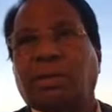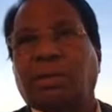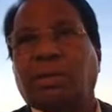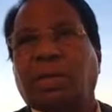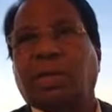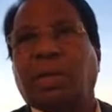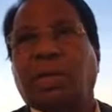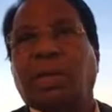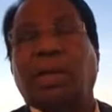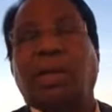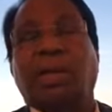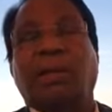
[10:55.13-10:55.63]

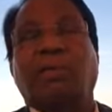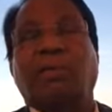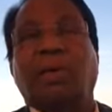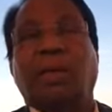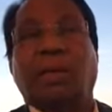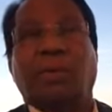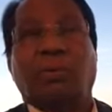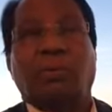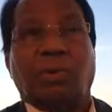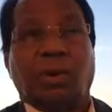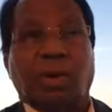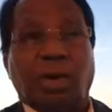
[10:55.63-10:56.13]
They lead a
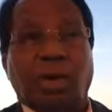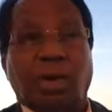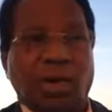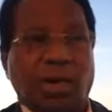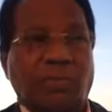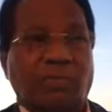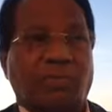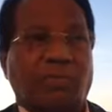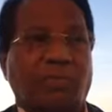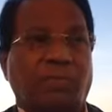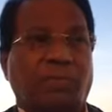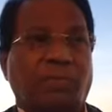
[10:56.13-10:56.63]
very good
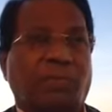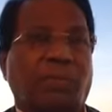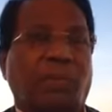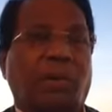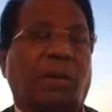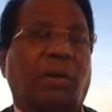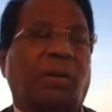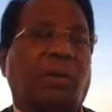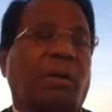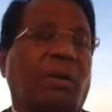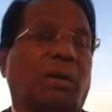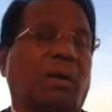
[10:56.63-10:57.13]
life,
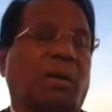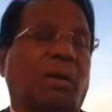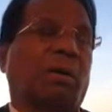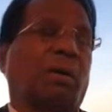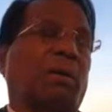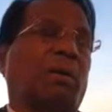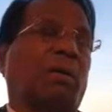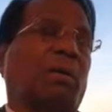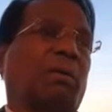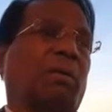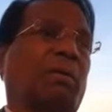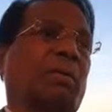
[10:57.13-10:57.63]
work hard,
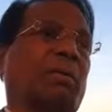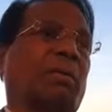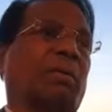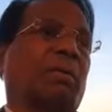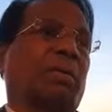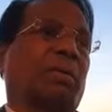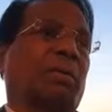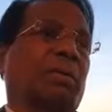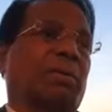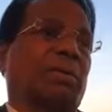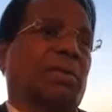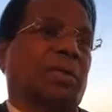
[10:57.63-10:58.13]

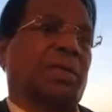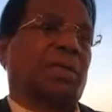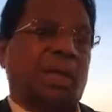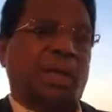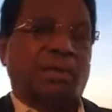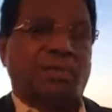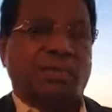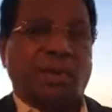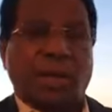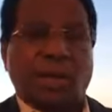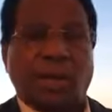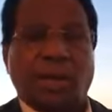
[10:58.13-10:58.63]

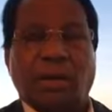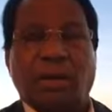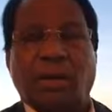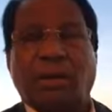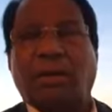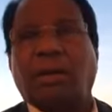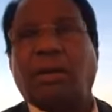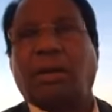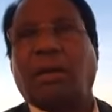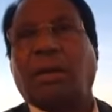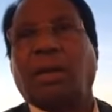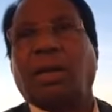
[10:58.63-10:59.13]
study well,
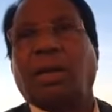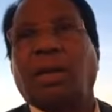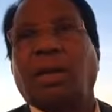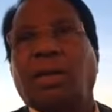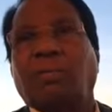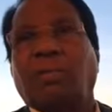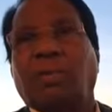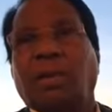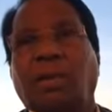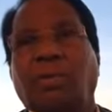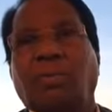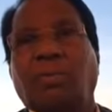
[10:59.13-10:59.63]
and lead a
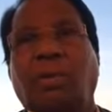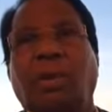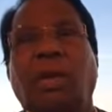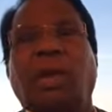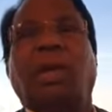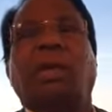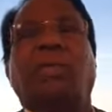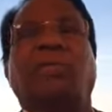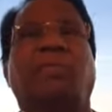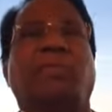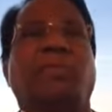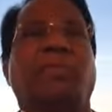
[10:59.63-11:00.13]
very good
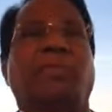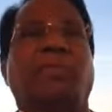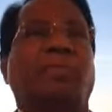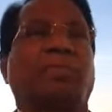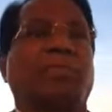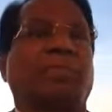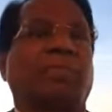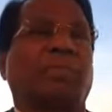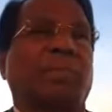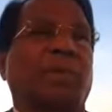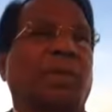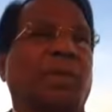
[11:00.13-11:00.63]
life.
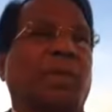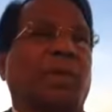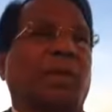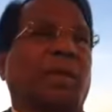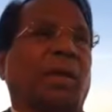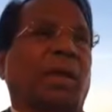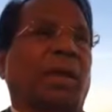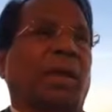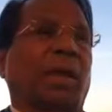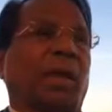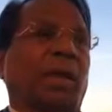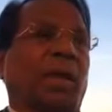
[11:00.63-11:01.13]

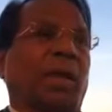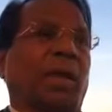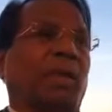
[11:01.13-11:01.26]
And